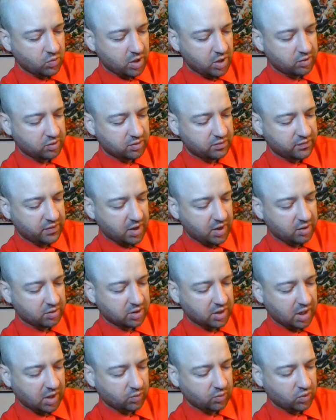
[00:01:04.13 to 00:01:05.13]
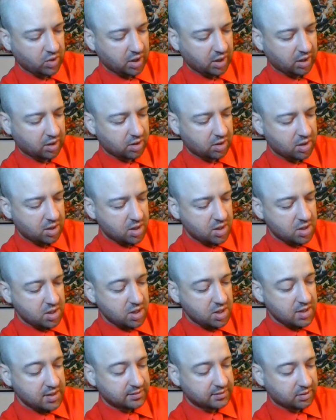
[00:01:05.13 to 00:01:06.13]
her mother and father came running.
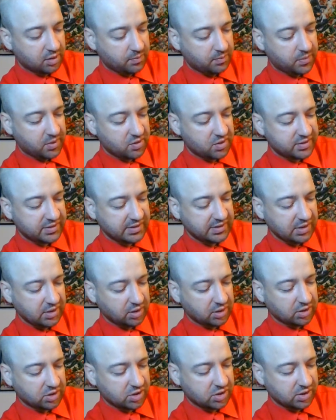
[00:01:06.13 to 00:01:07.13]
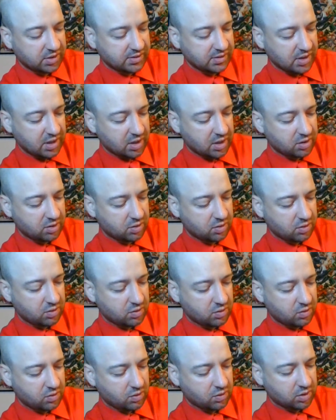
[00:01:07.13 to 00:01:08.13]
It's up on the ceiling, she said.
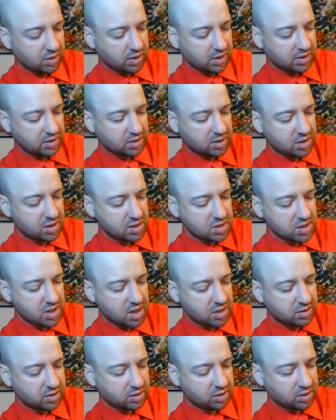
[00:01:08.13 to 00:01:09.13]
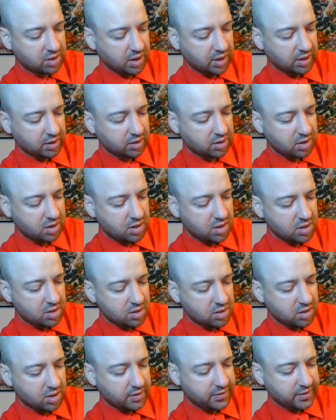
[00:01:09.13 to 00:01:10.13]
When they turned on the light,
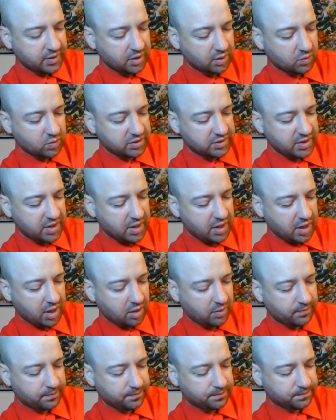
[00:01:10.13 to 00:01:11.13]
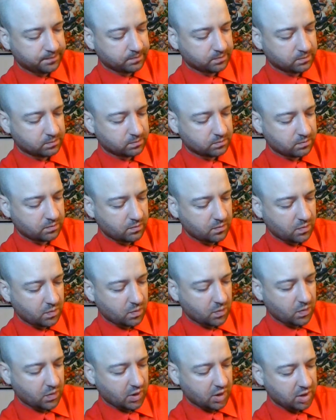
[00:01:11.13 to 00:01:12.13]
nothing was there.
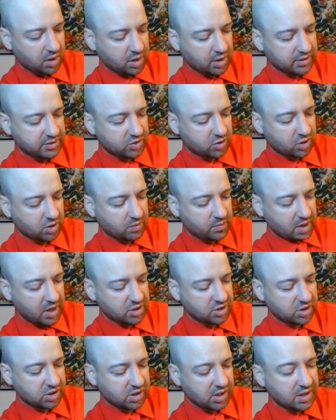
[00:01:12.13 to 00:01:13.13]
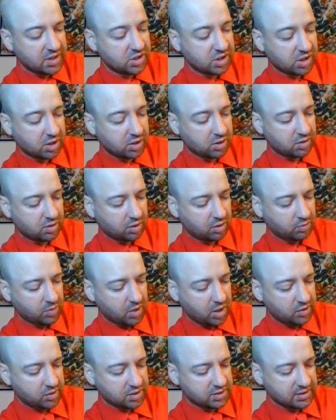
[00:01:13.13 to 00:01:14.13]
It's your imagination, her
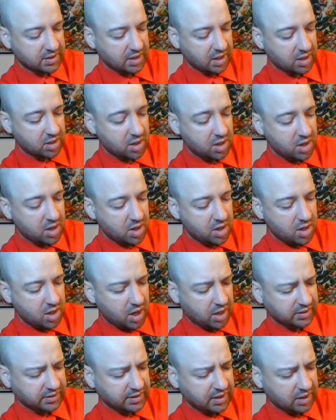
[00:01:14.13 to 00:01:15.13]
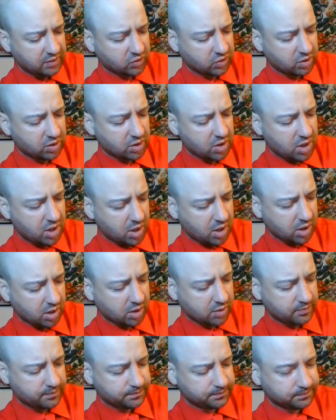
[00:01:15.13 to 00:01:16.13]
mother said, and gave her a
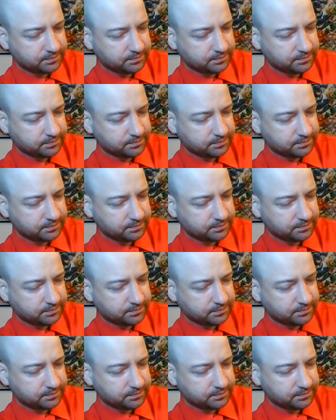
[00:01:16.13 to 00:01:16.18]
hug.